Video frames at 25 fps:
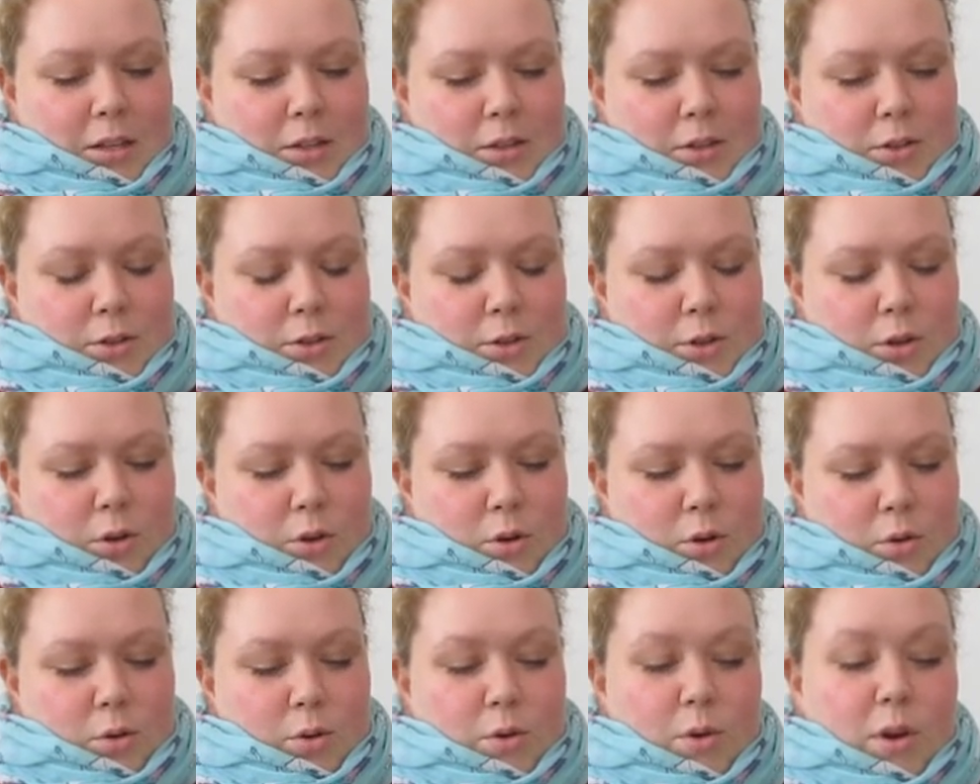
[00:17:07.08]

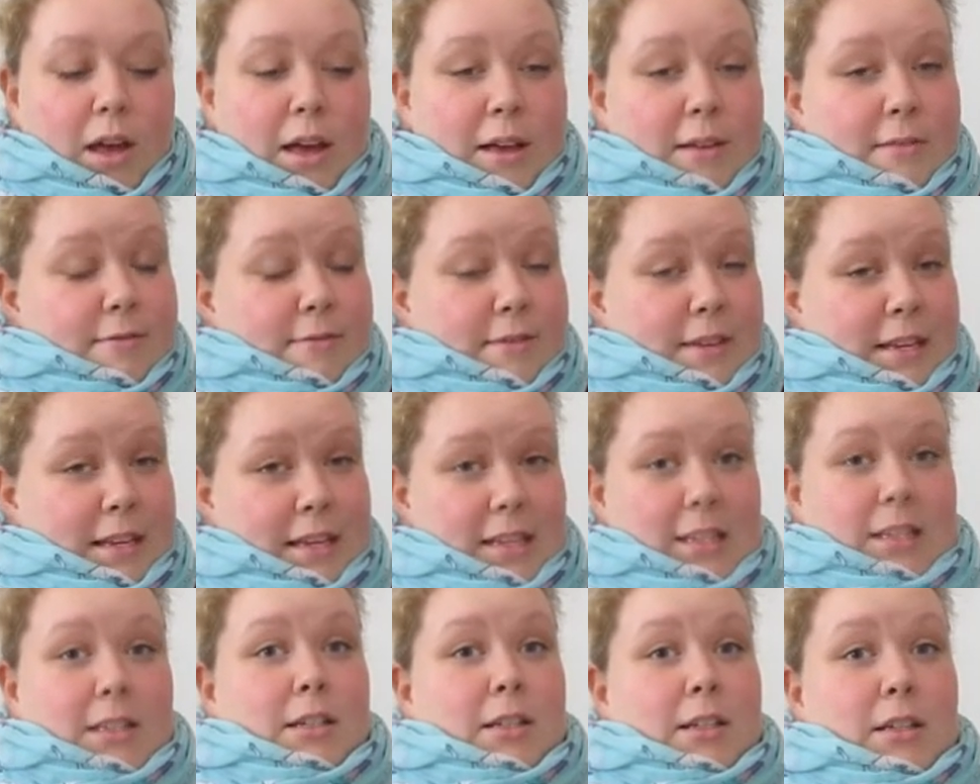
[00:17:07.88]
So you have
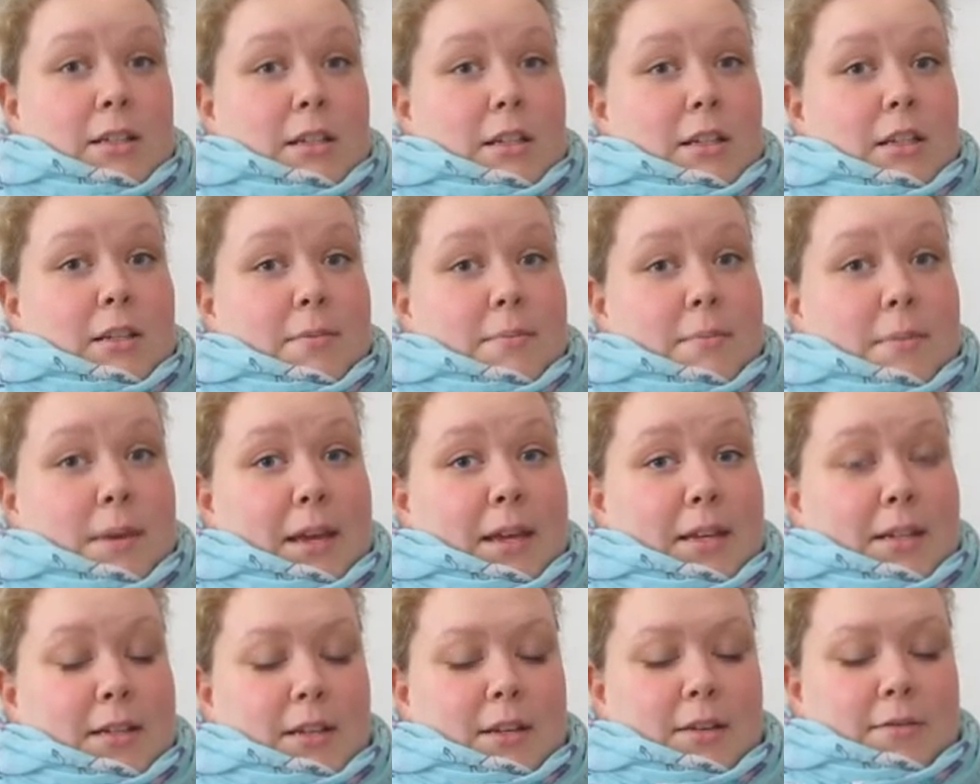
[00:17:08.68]
eaten in the
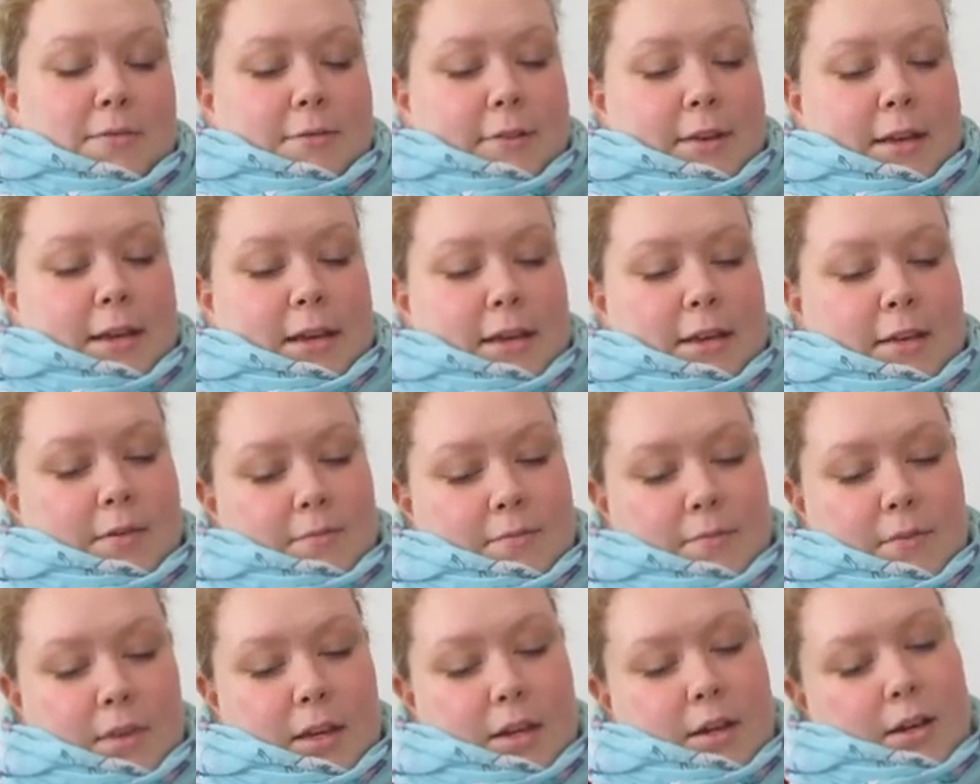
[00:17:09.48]
maid cafe
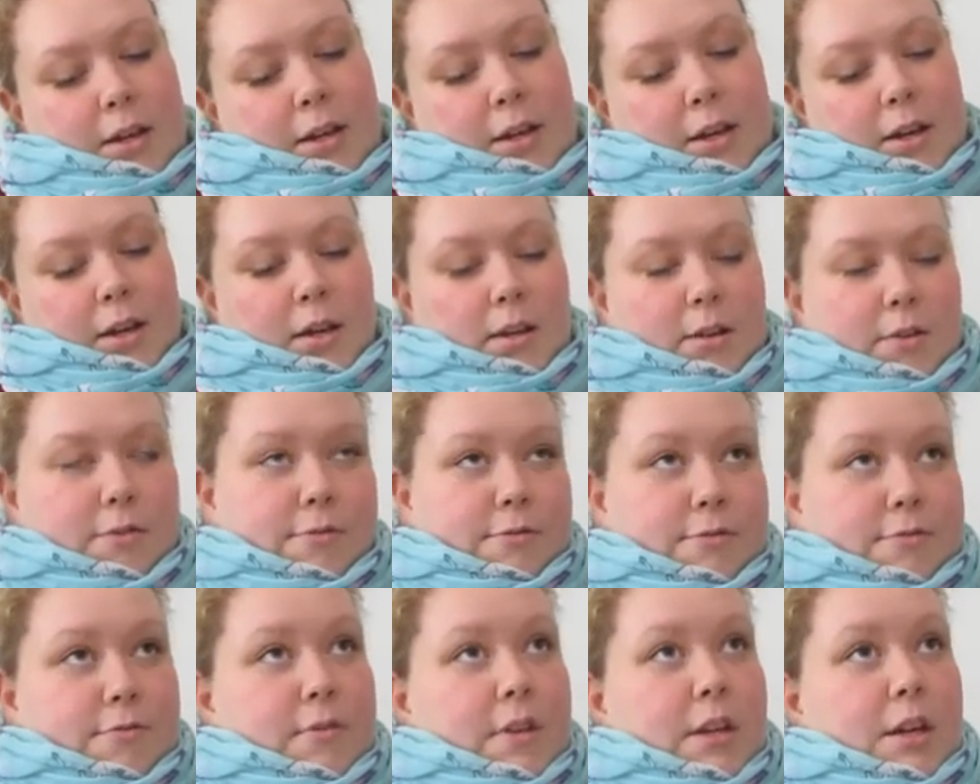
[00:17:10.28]
that
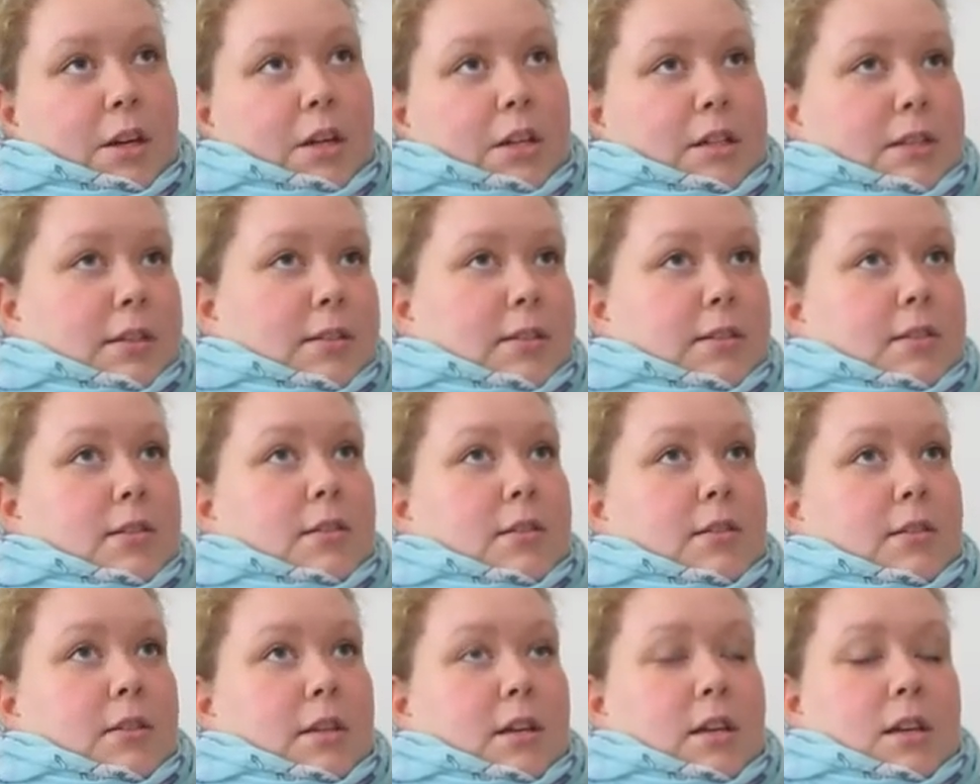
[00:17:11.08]
there
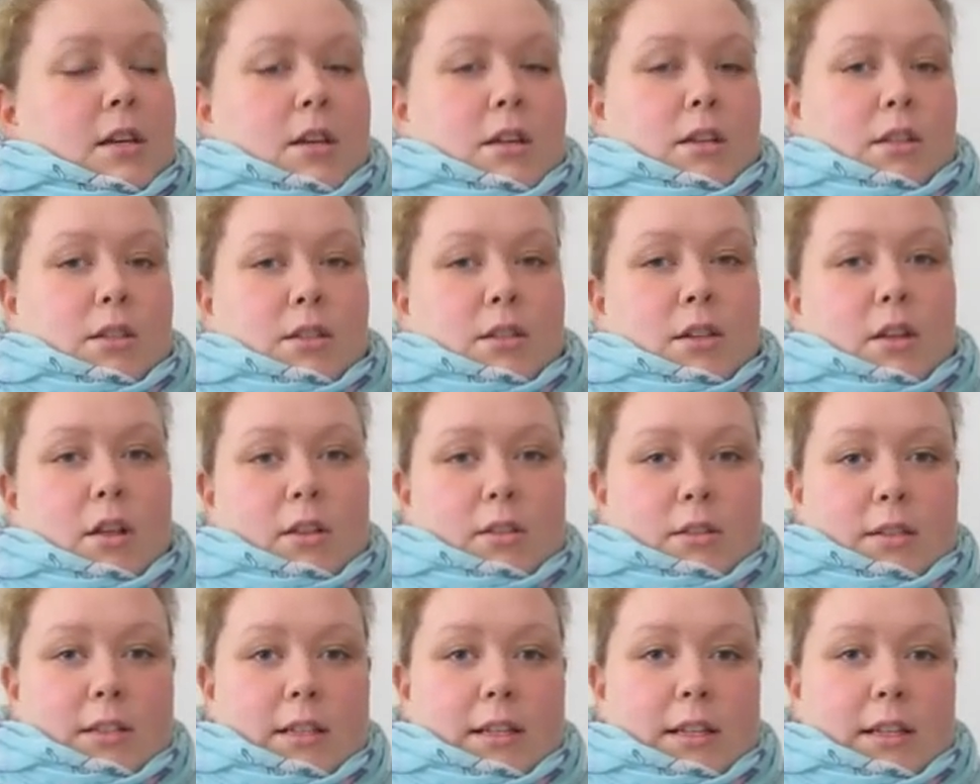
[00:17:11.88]
is
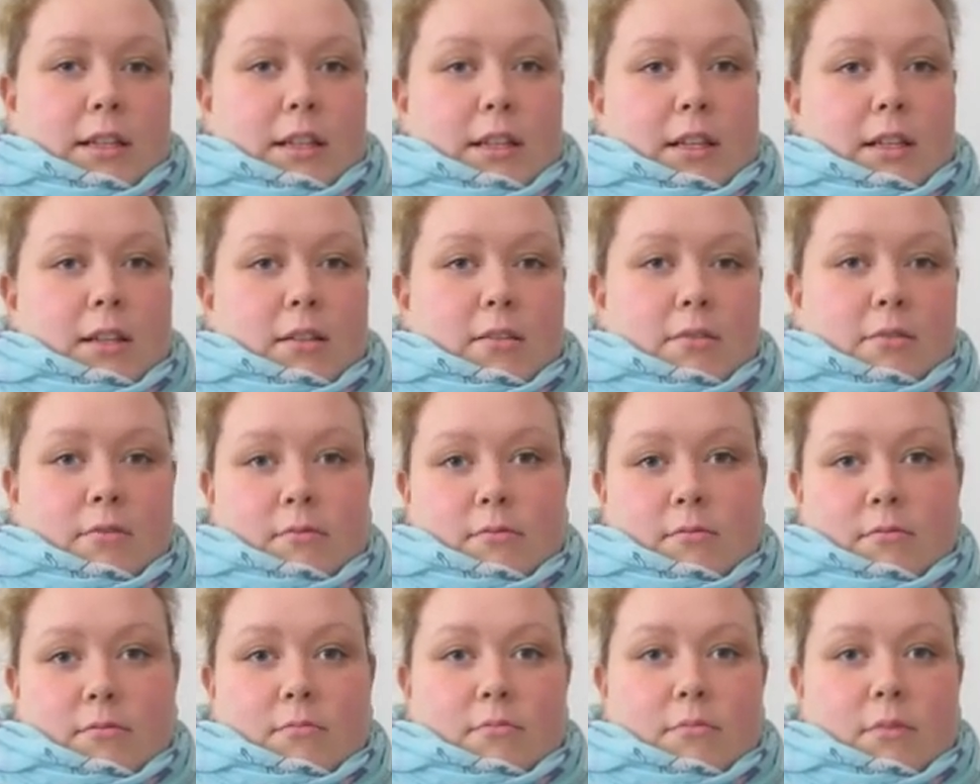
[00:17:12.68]
salty
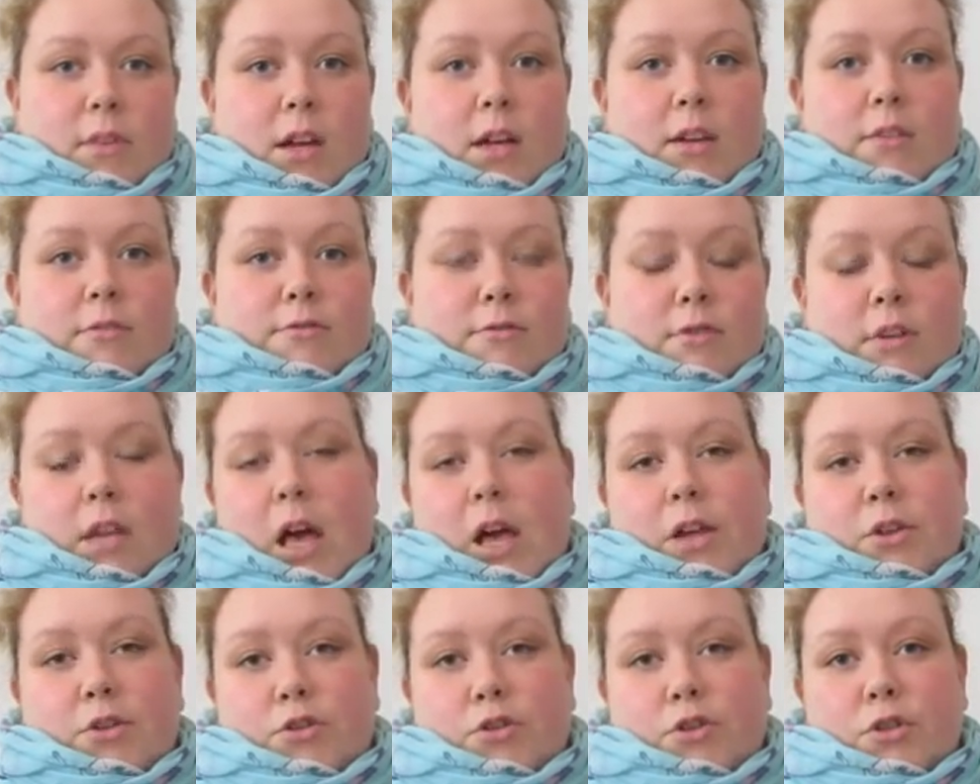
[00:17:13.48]
kind of
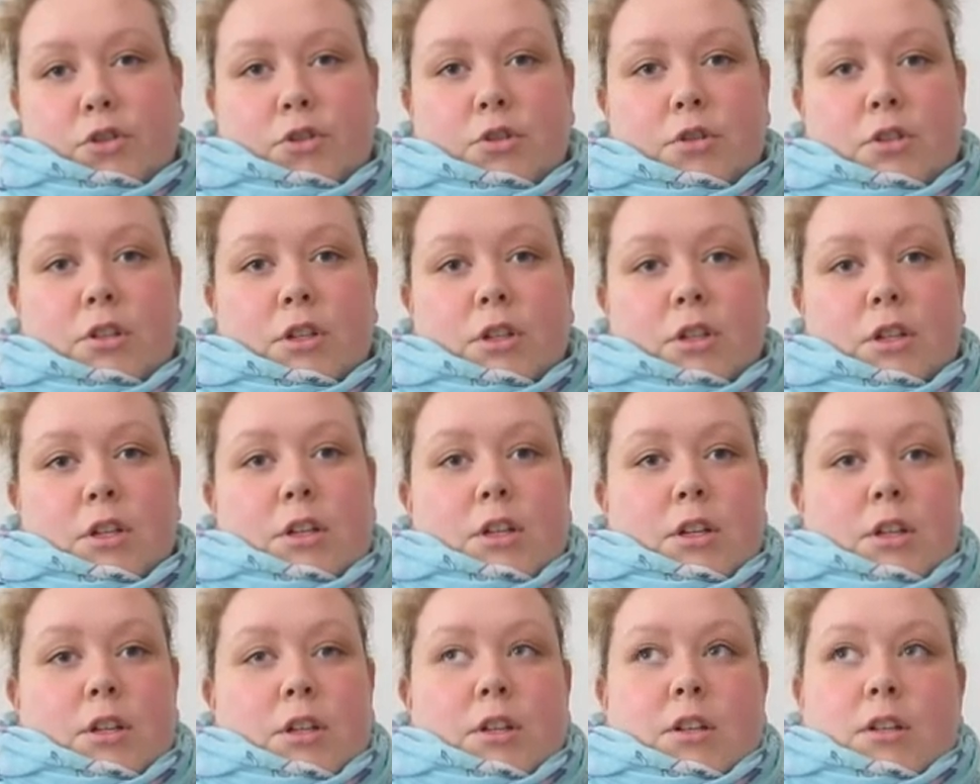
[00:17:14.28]
lunch
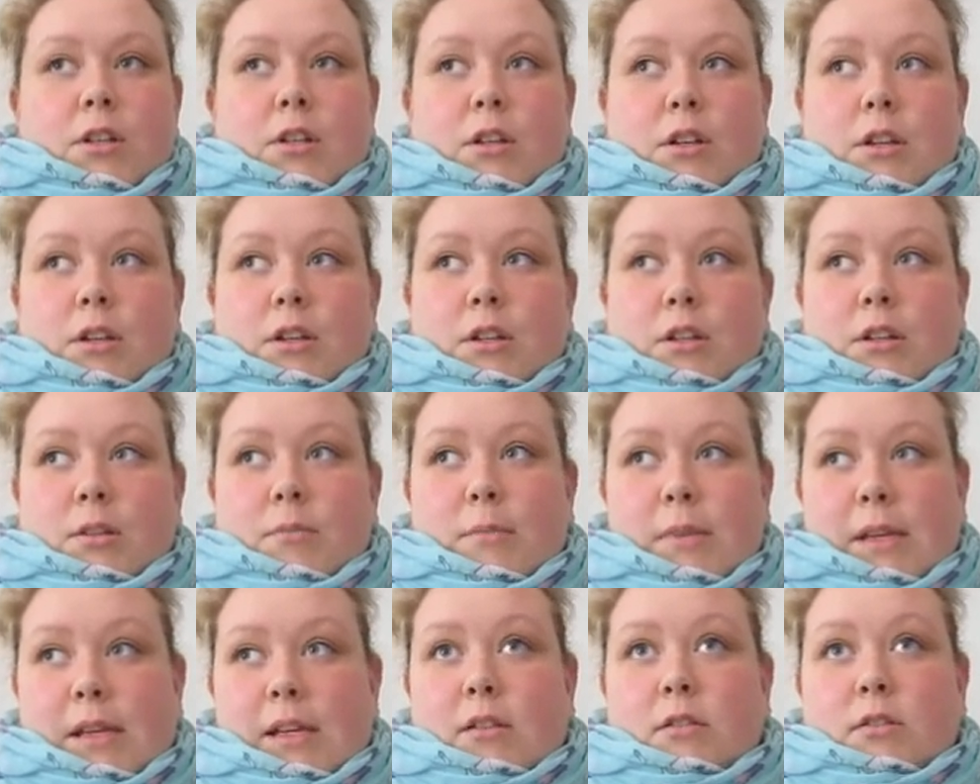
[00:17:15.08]

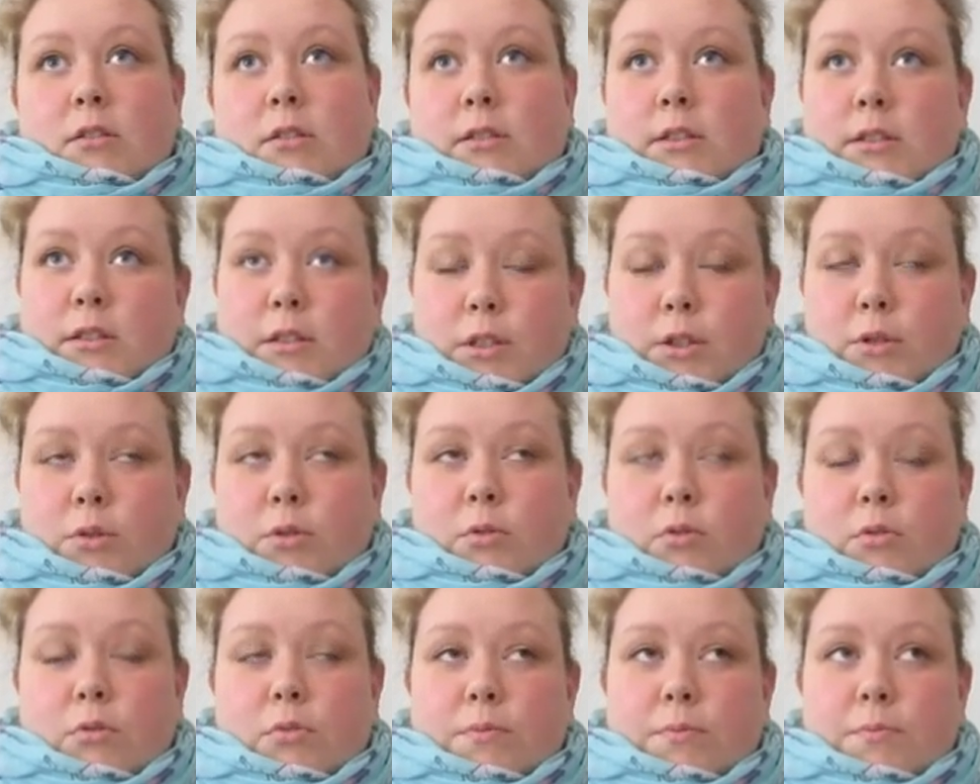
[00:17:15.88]
meals
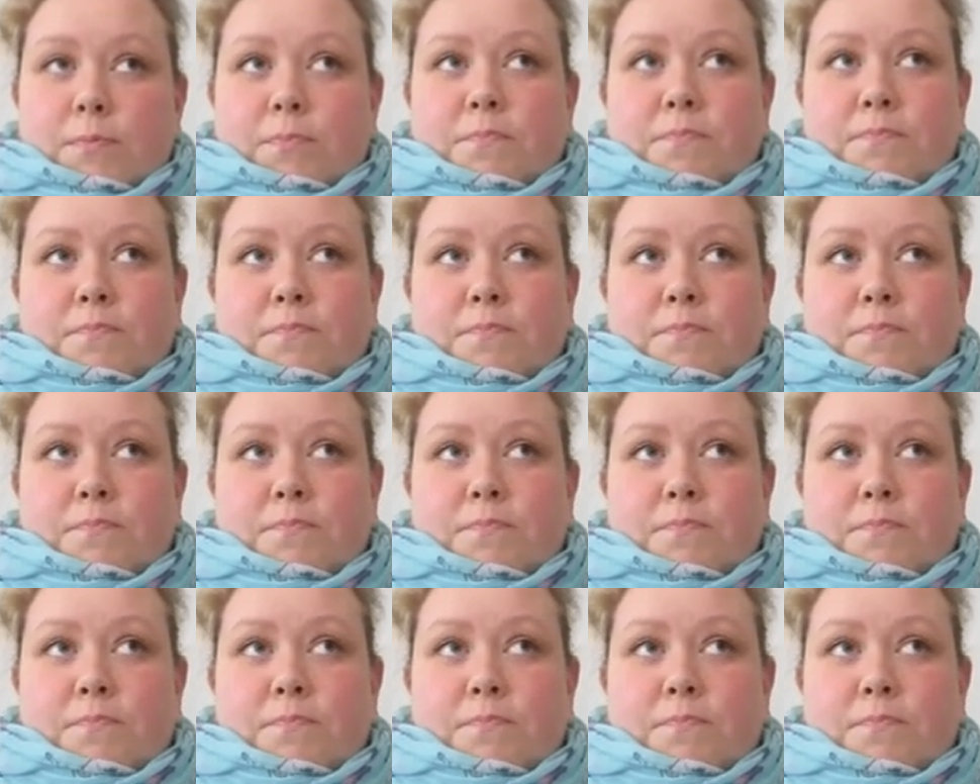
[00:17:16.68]
too.